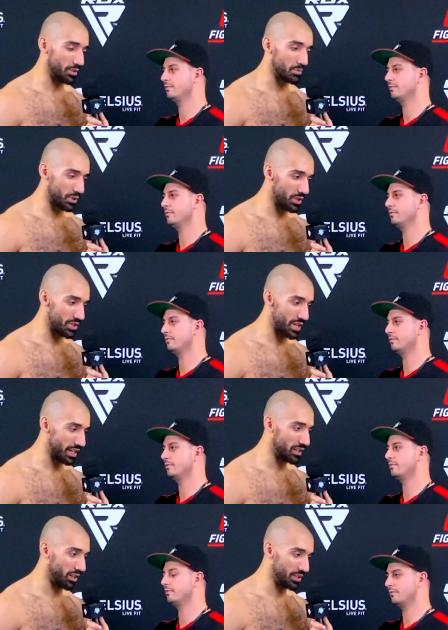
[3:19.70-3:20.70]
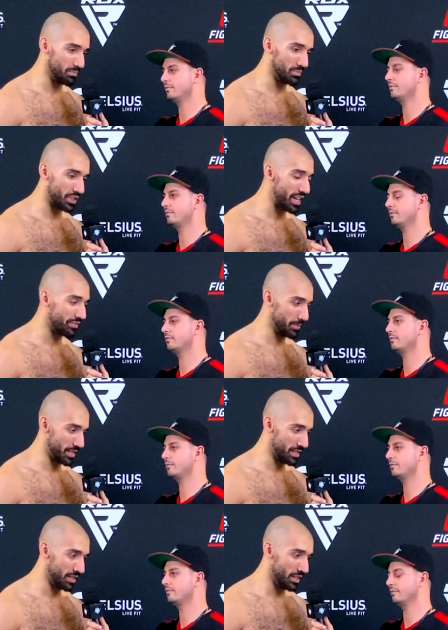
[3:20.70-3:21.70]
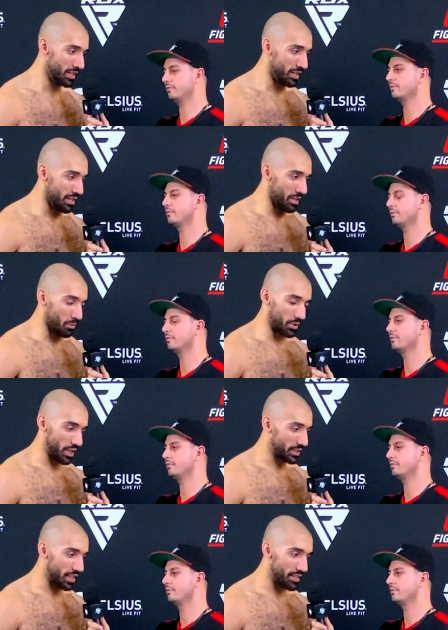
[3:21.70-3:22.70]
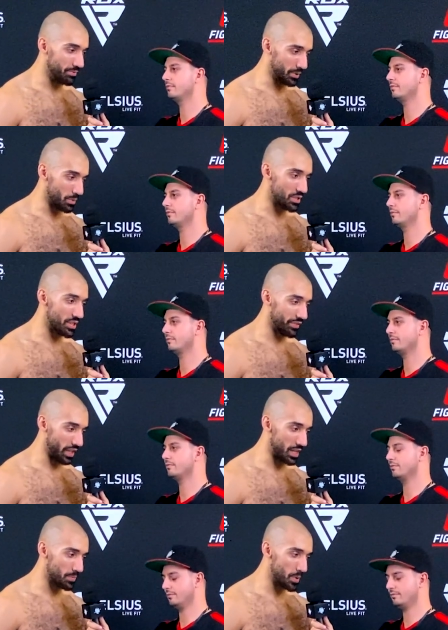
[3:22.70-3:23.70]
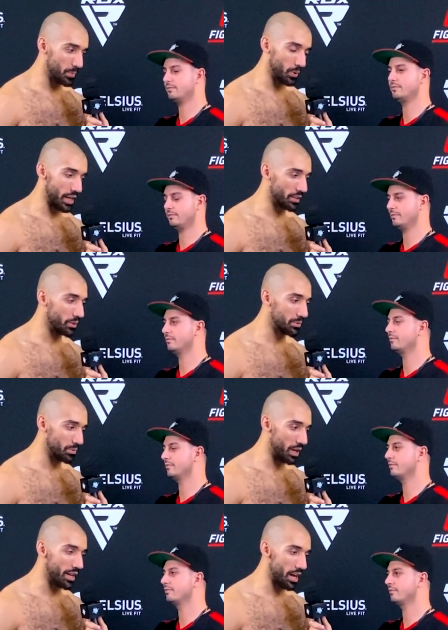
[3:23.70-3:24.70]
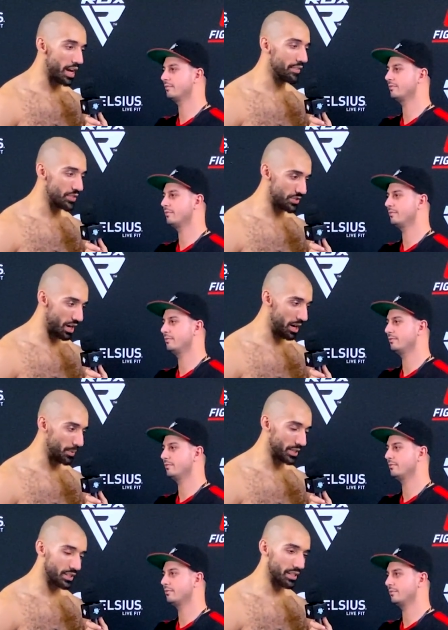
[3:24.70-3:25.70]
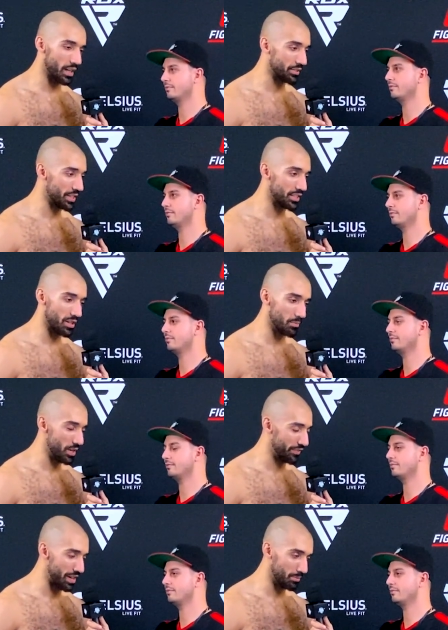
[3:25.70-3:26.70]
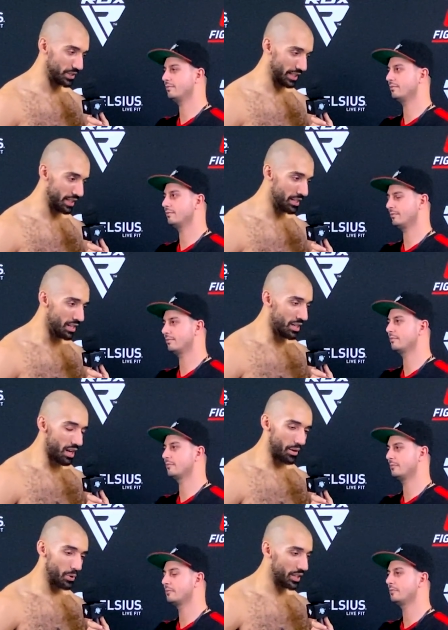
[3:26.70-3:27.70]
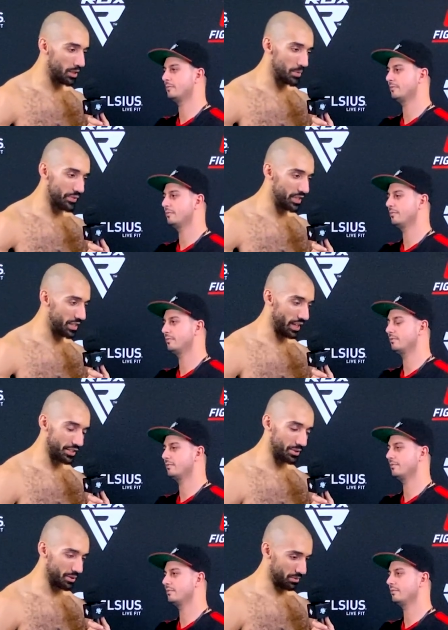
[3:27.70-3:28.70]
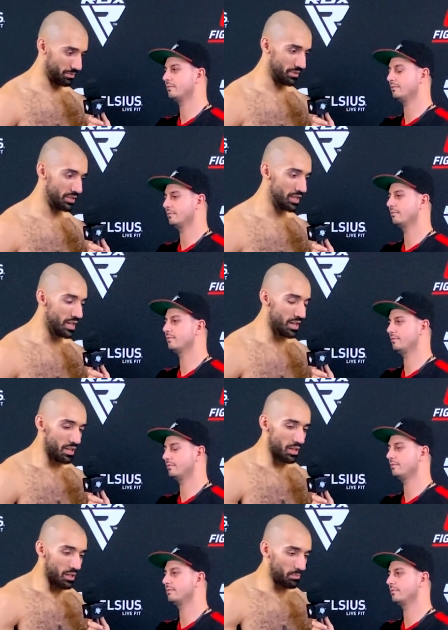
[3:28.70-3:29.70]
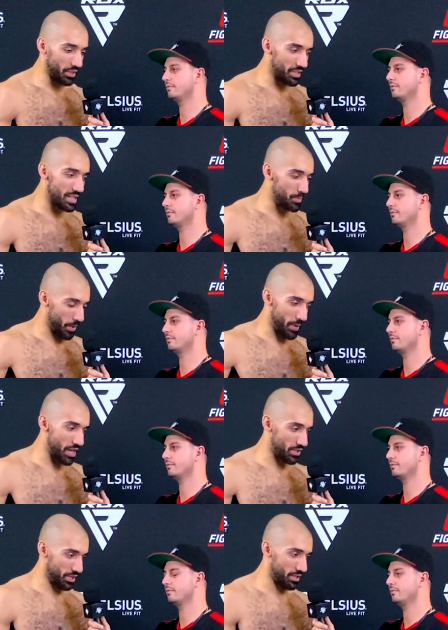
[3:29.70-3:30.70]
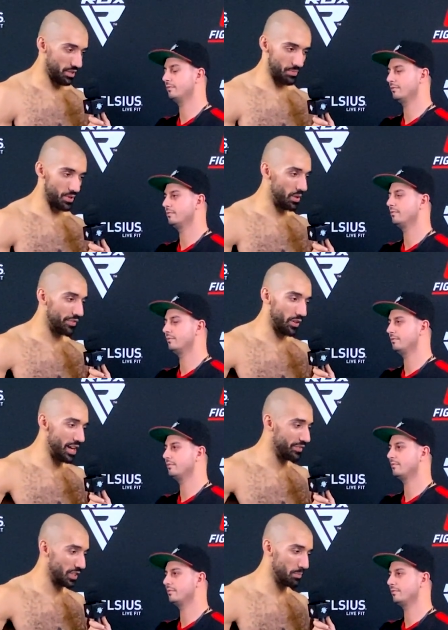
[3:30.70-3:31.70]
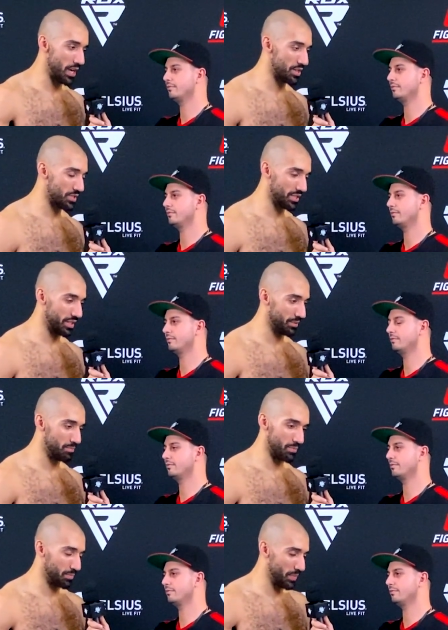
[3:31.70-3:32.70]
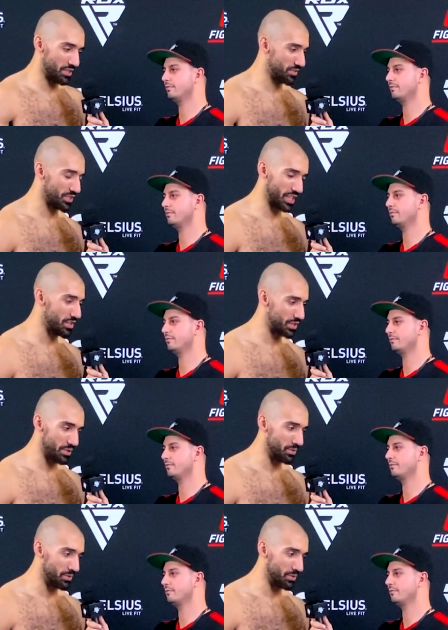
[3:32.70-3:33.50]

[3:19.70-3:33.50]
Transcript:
Speaker 1: crooks. I call them cavemen. We're not cavemen. We're civilized people. I have a job. I take care of my family. I wake up every day like you do. But this is my passion. I'm sorry for having a passion that scares you.